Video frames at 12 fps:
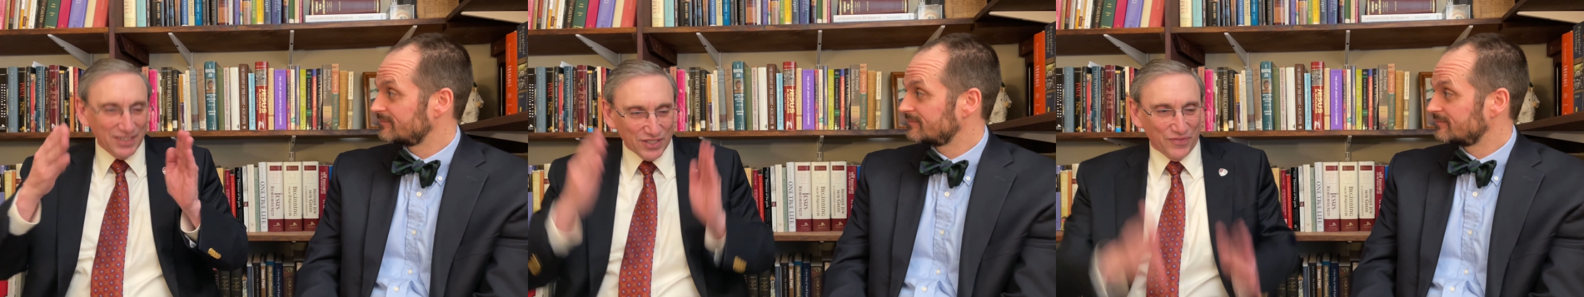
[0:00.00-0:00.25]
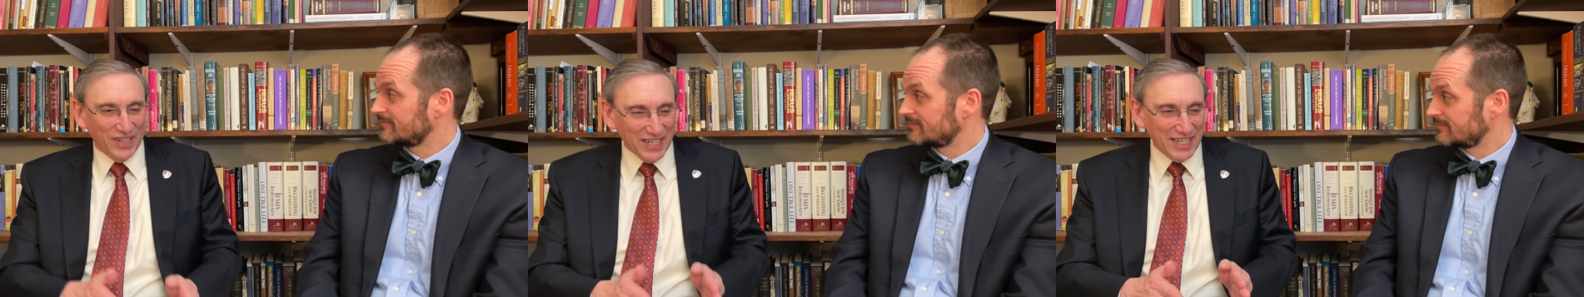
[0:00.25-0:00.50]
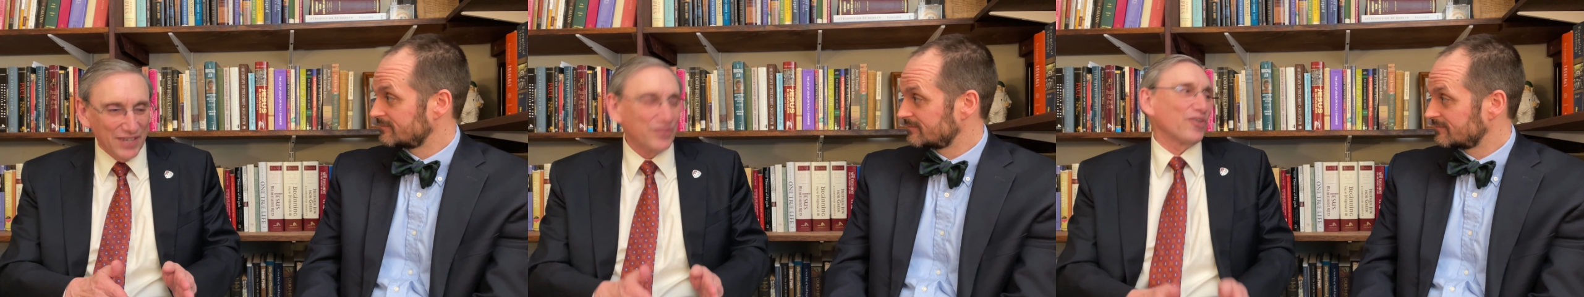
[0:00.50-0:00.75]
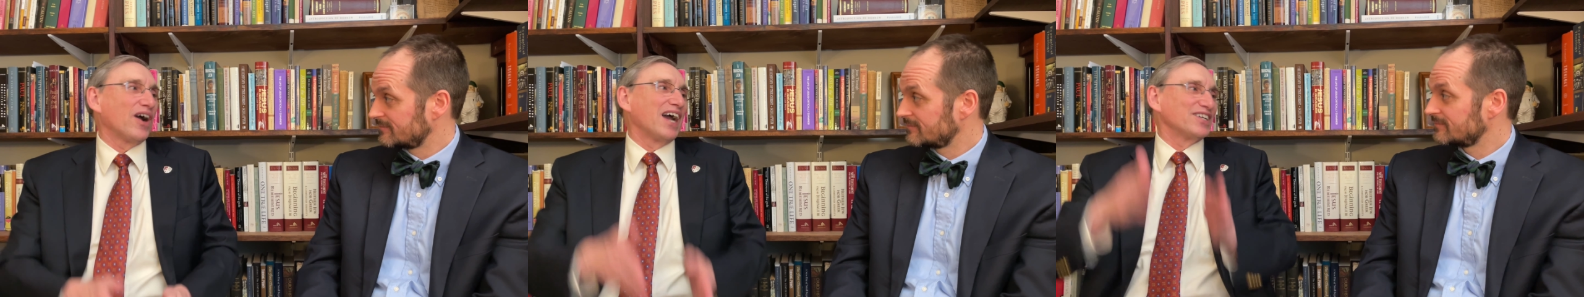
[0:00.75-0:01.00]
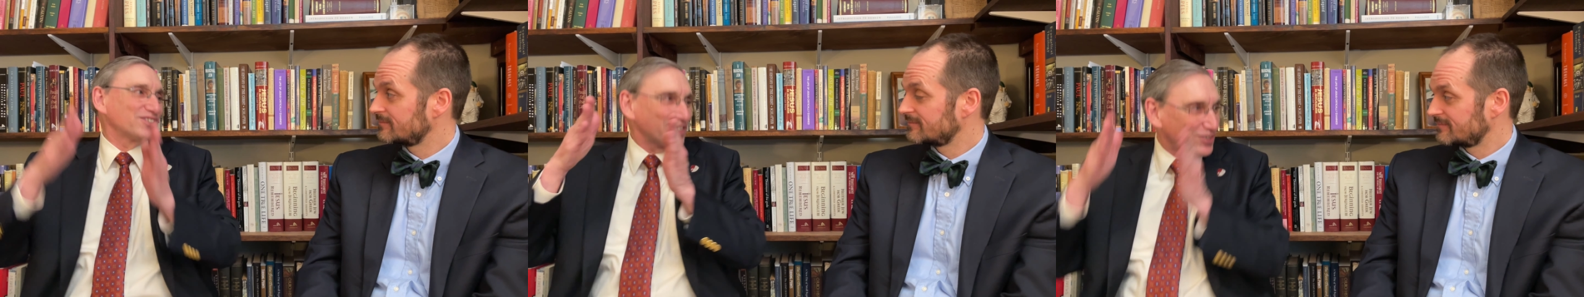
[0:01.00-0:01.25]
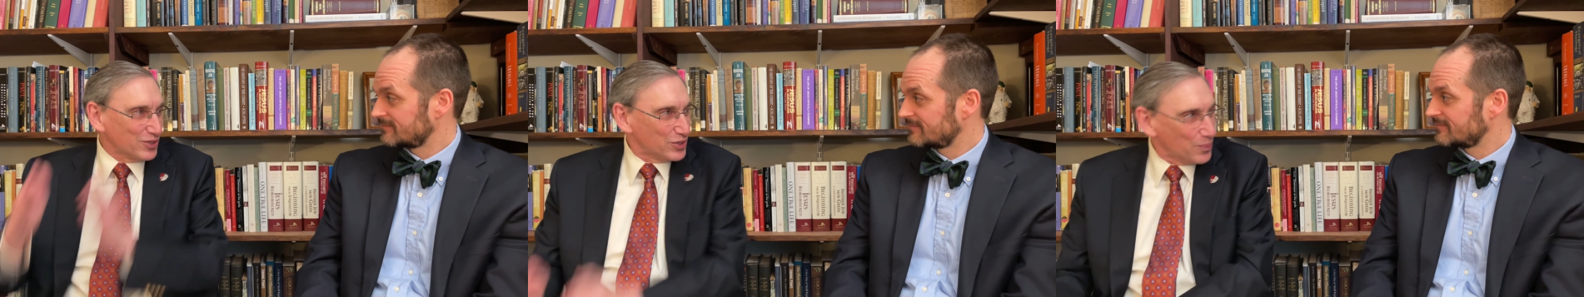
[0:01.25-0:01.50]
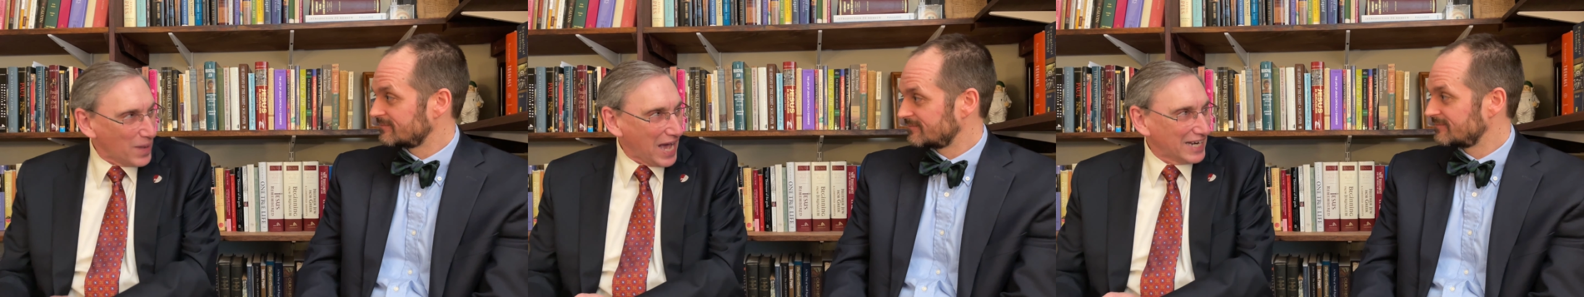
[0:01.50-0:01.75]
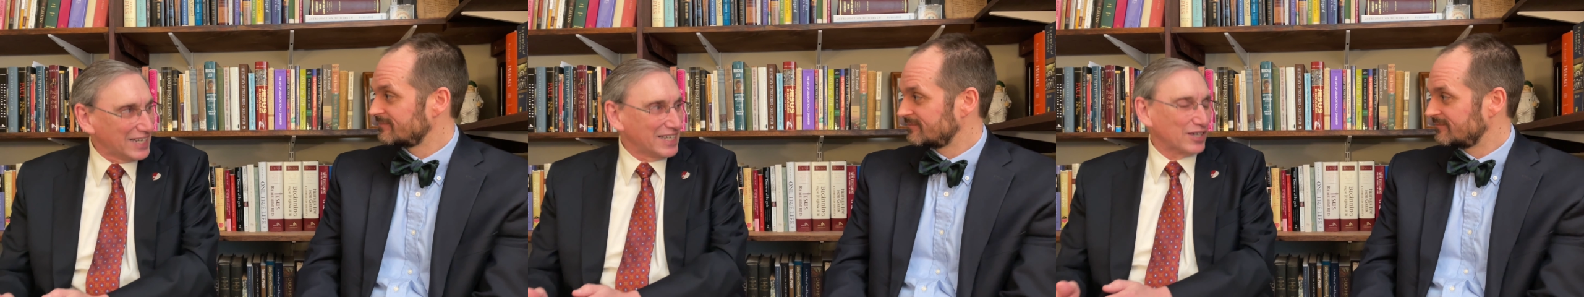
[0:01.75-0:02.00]
Speaker 1: divinity of Christ to
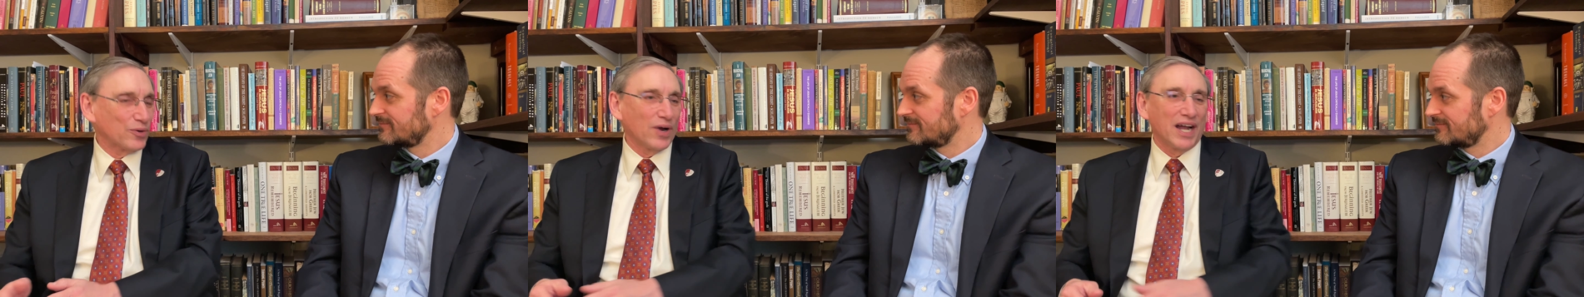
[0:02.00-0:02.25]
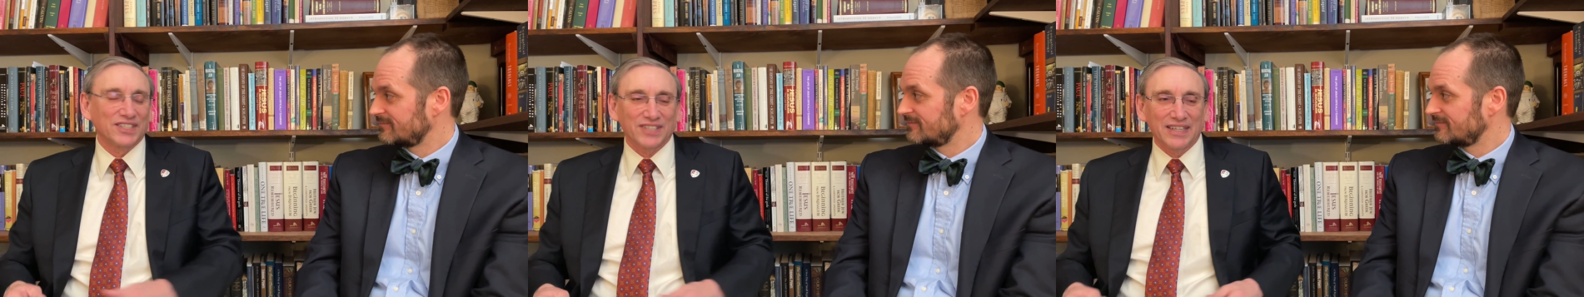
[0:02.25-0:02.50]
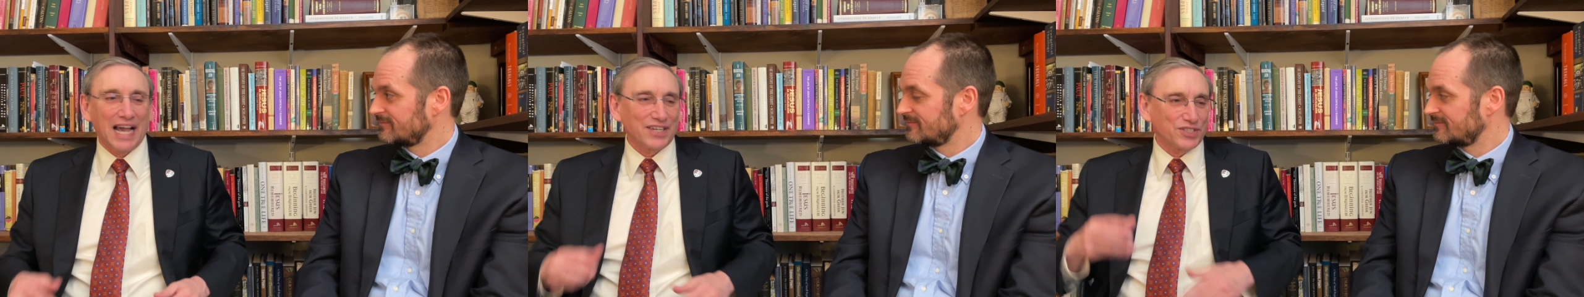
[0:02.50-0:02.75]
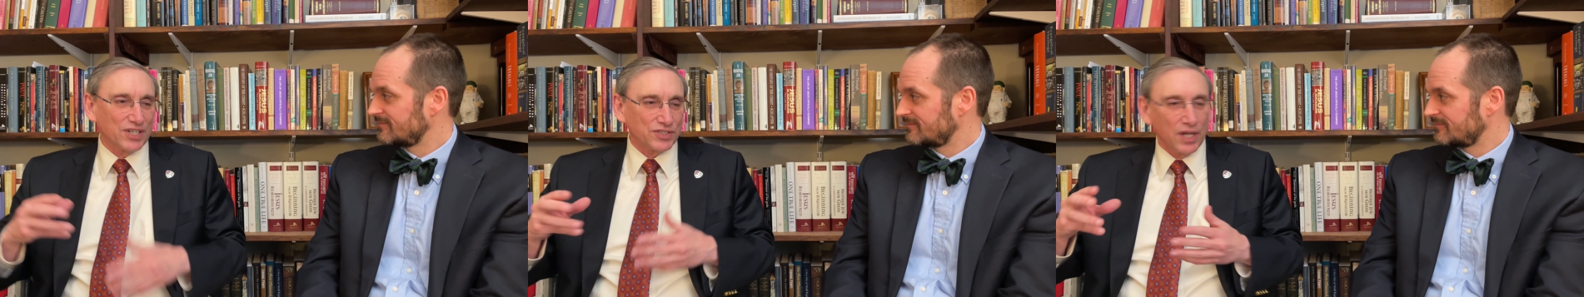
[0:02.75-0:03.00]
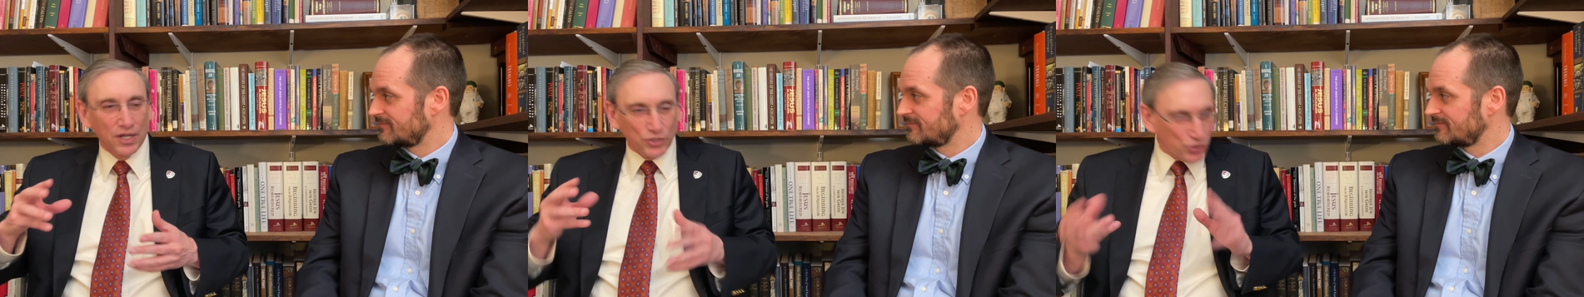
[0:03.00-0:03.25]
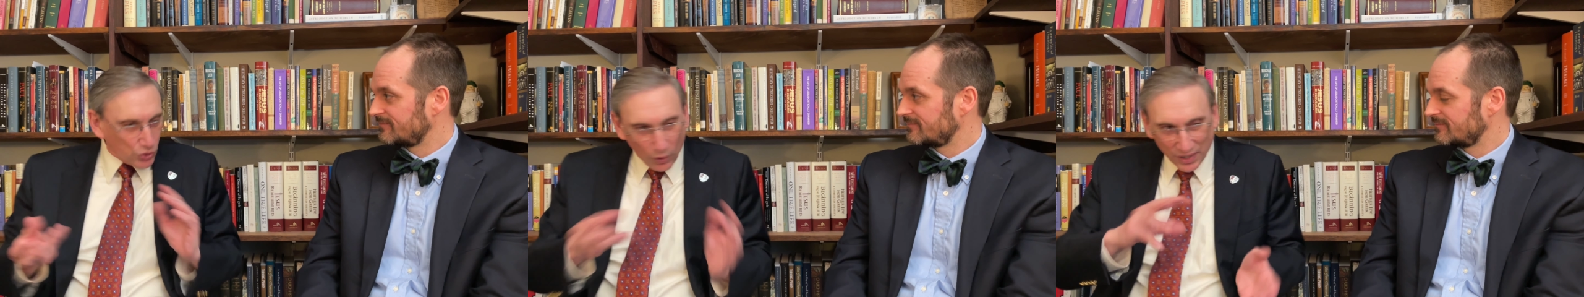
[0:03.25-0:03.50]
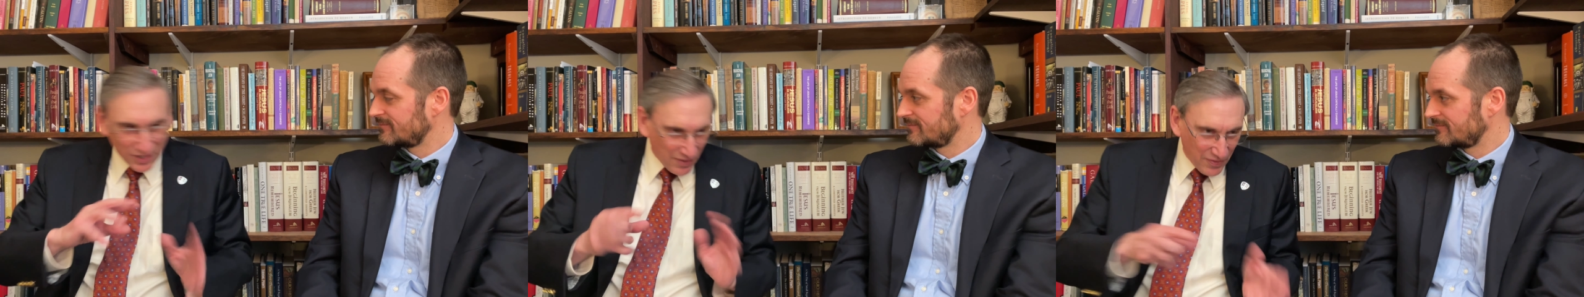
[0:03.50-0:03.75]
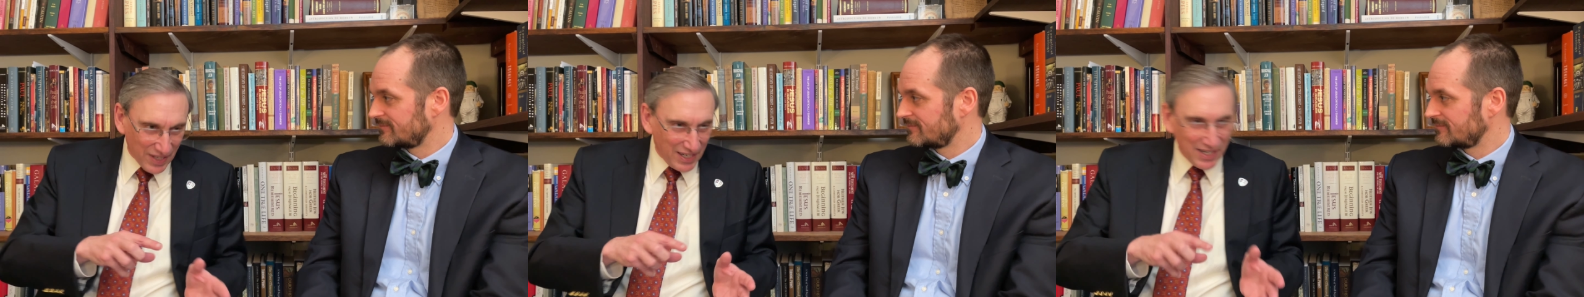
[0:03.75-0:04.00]
humanity of Christ, and not just sort of
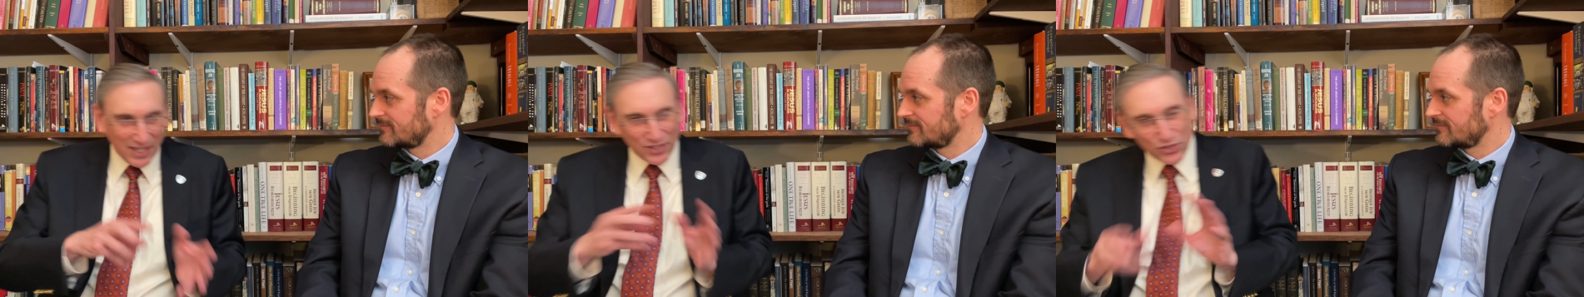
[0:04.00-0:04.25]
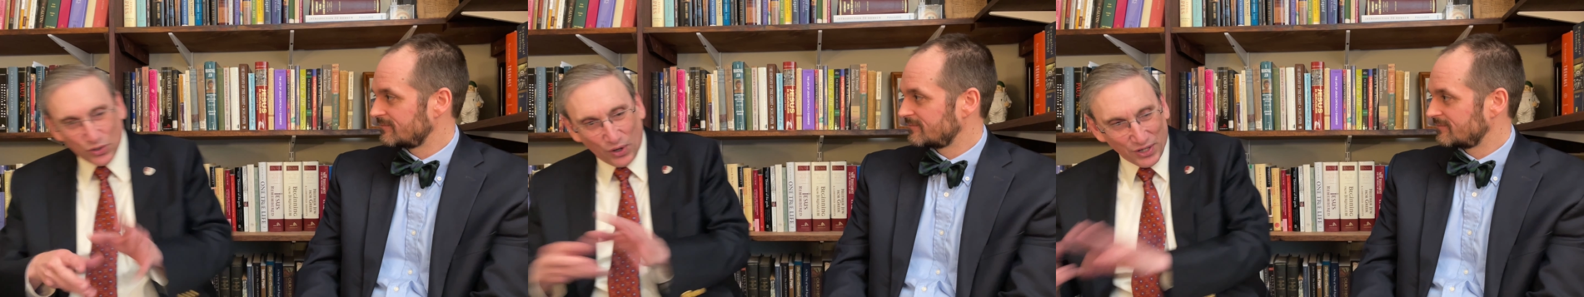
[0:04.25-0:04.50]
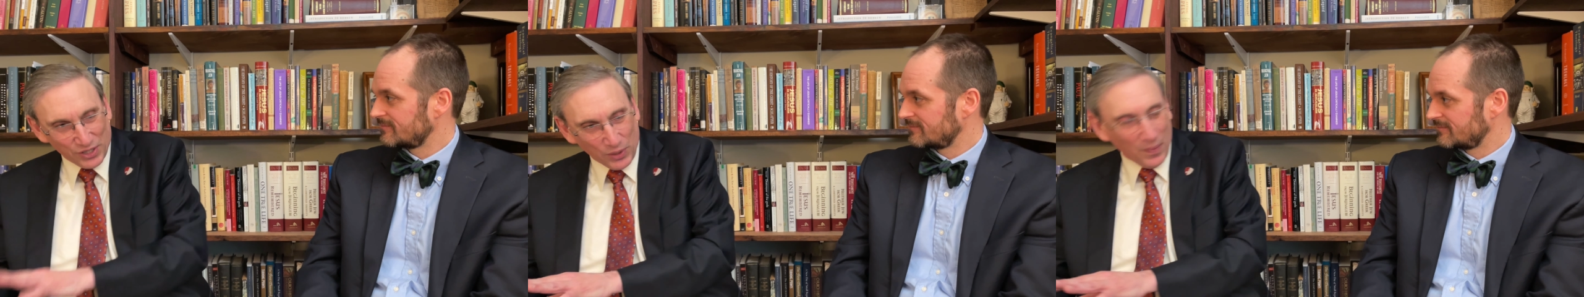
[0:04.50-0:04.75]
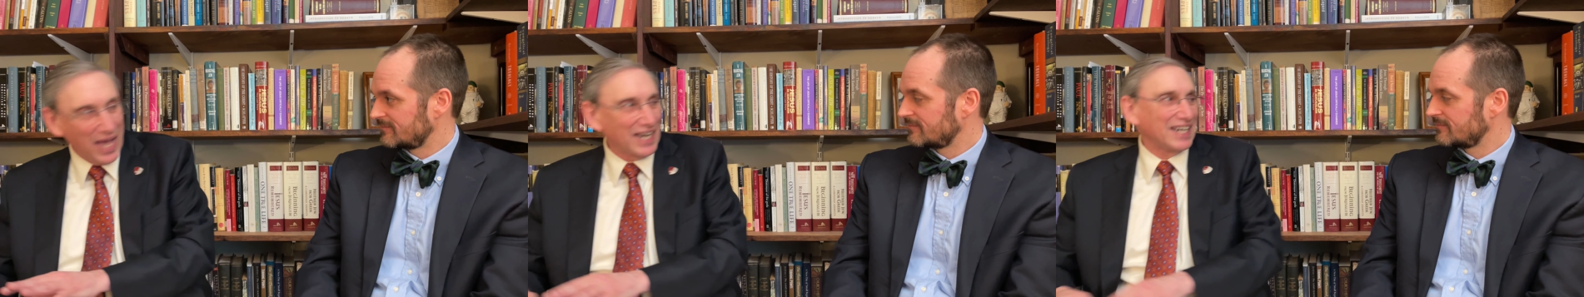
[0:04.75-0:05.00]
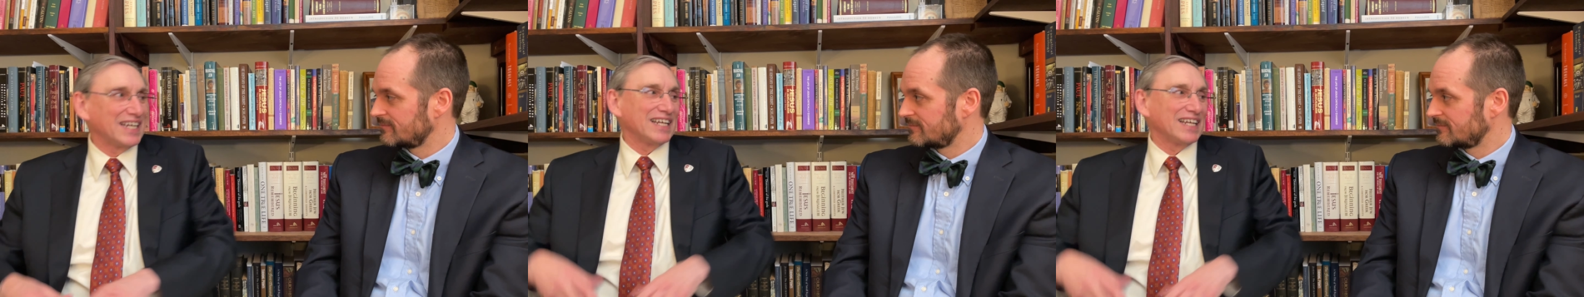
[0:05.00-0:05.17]
divinity, sort of humanity.